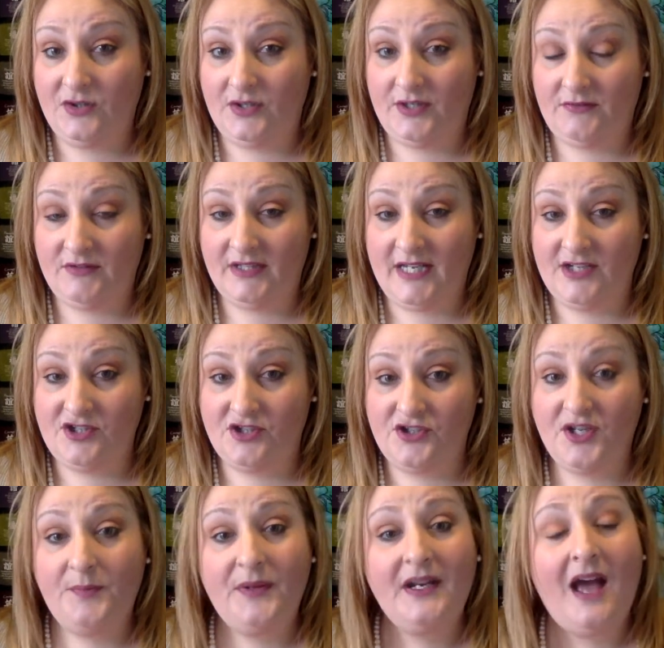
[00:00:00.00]
good in
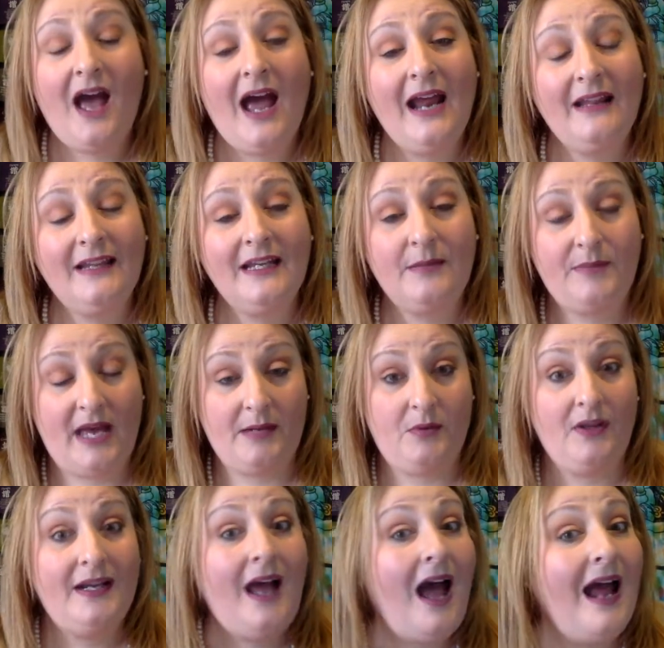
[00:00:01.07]
relationship and highly
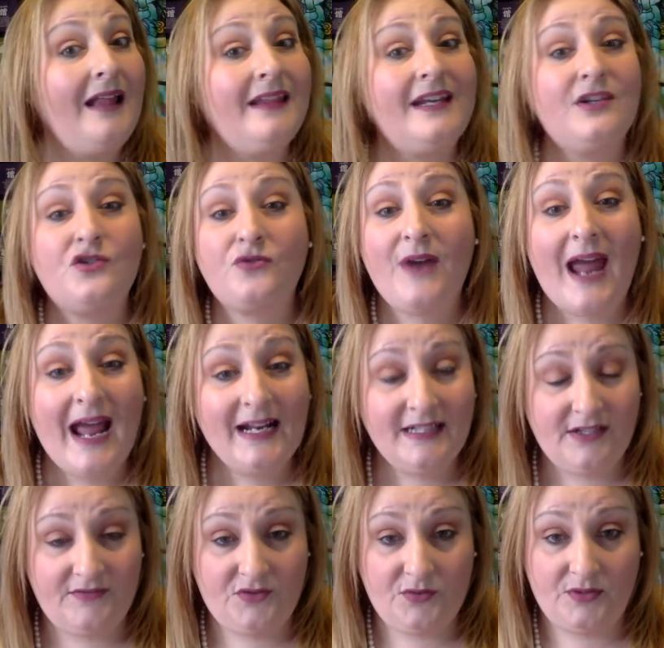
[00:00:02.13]
compatible and highly
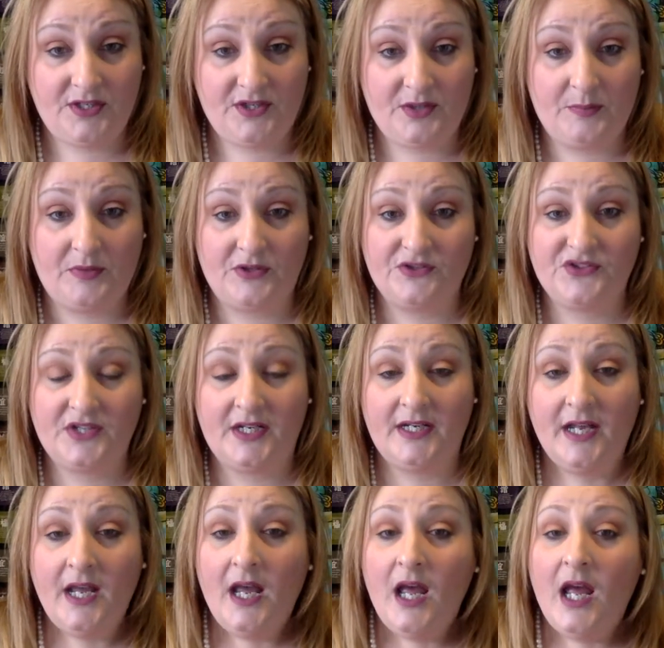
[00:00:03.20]
attractive to another
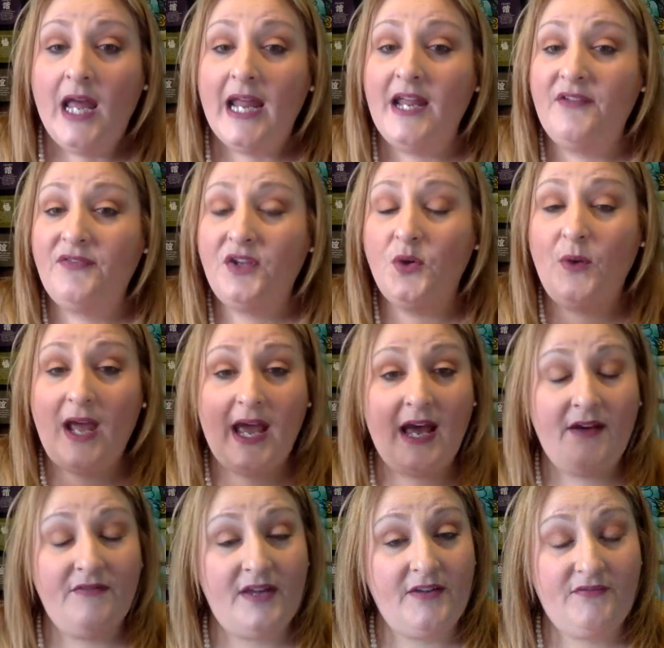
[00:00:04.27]
person. If you
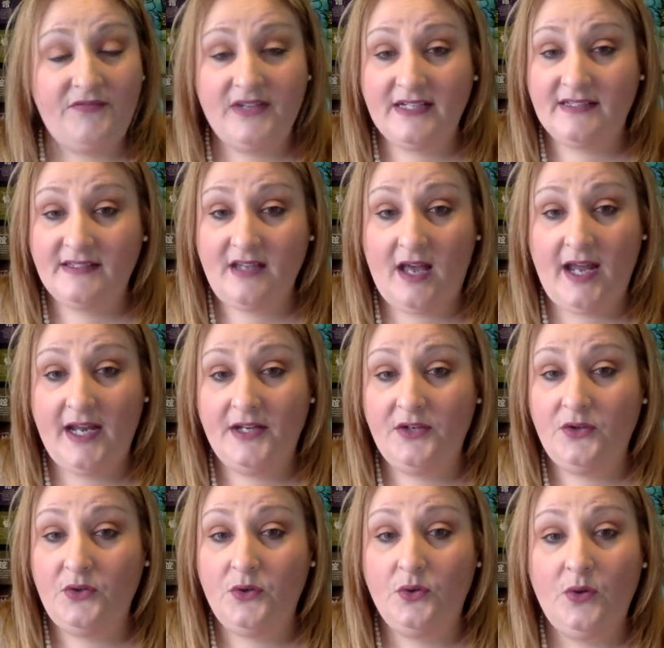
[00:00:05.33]
have a fixed sign
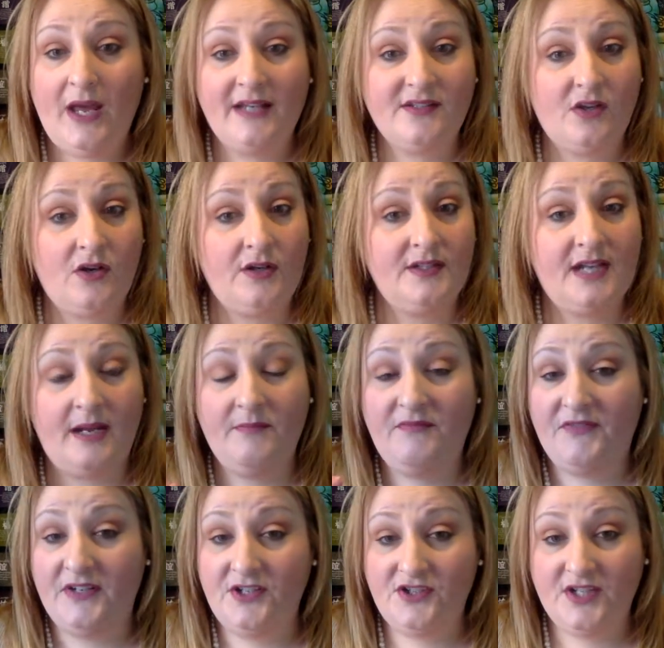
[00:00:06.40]
who has a hard time
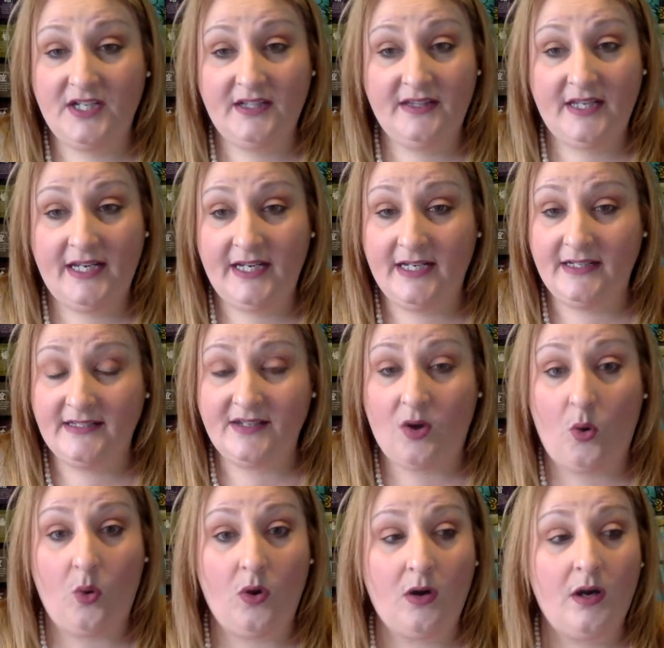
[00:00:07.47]
finishing things
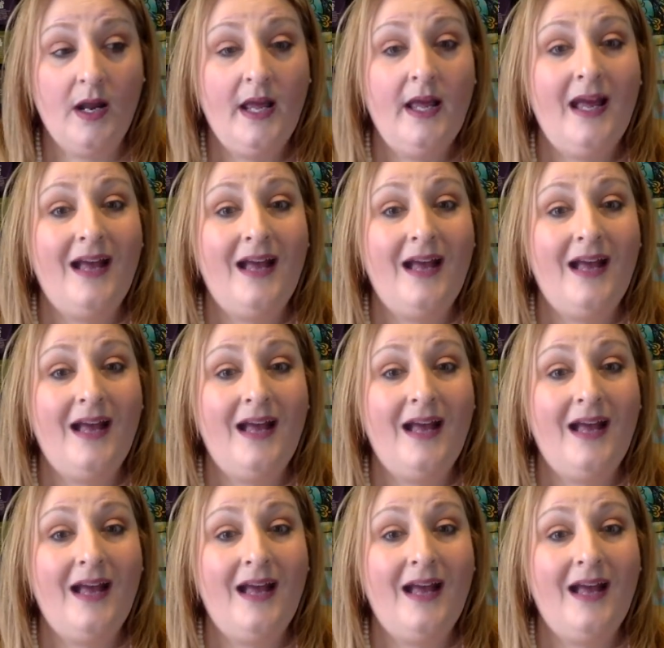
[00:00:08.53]
or